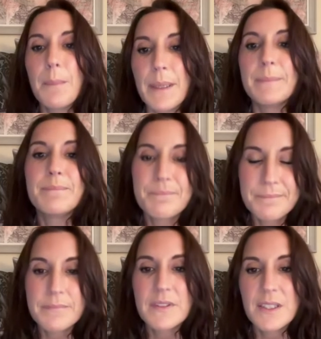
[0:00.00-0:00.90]
But
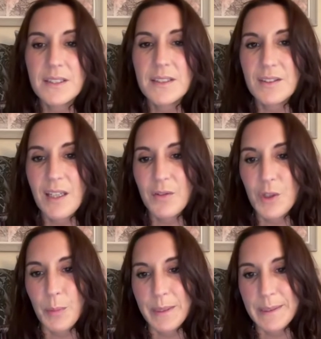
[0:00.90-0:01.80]
this is another
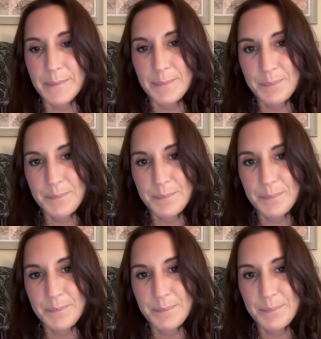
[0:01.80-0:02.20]
topic.